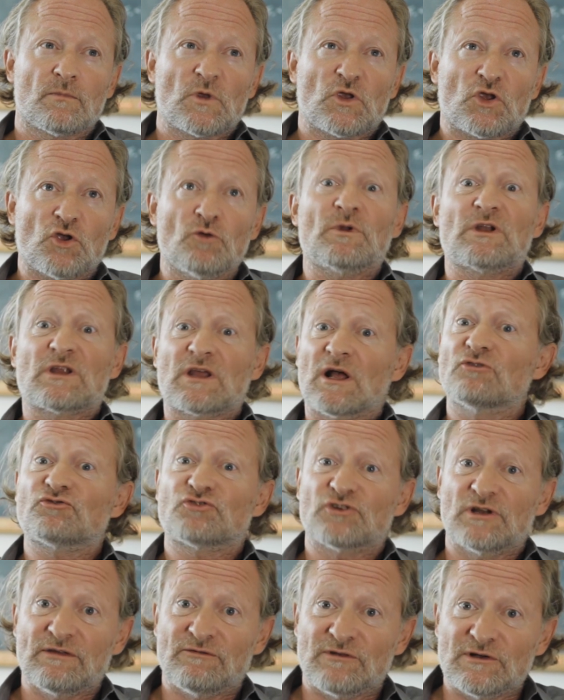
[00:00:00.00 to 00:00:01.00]
human
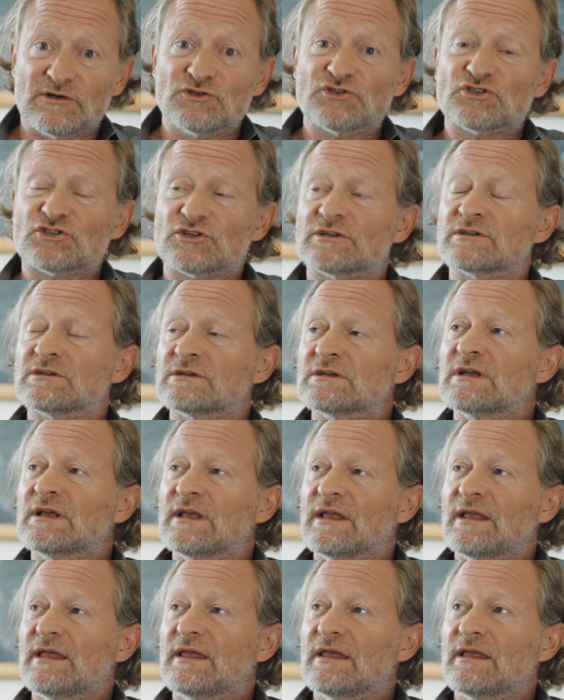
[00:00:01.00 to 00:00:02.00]
cultural evolution
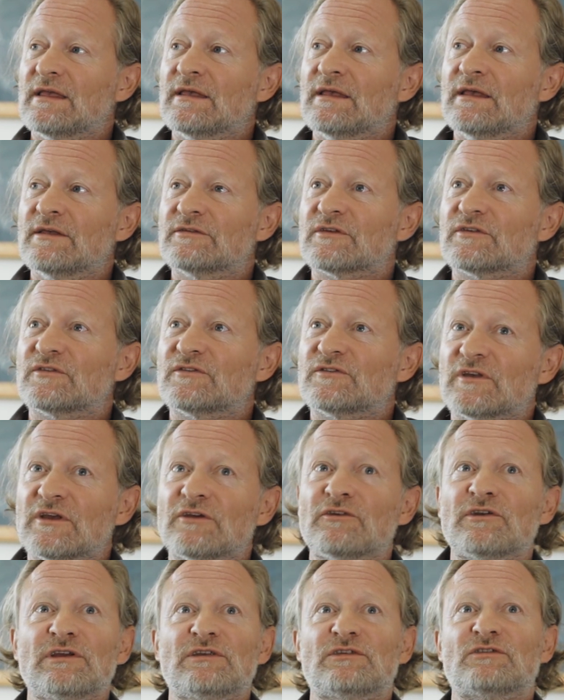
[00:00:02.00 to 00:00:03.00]
is a
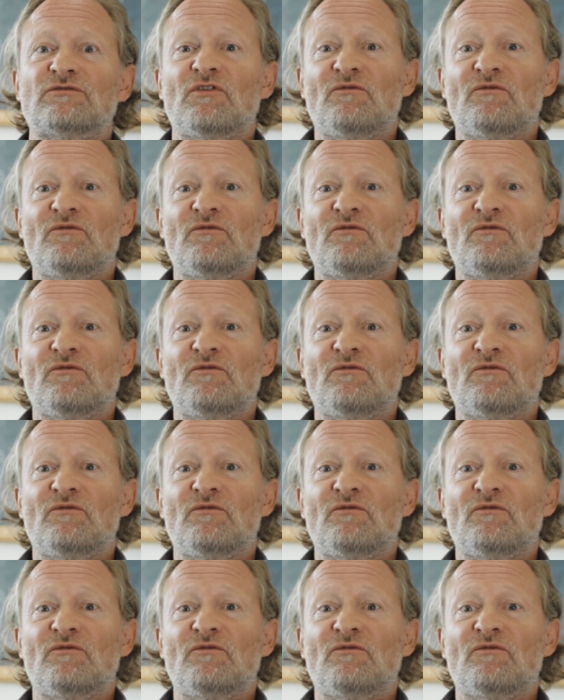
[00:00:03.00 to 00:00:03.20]
series of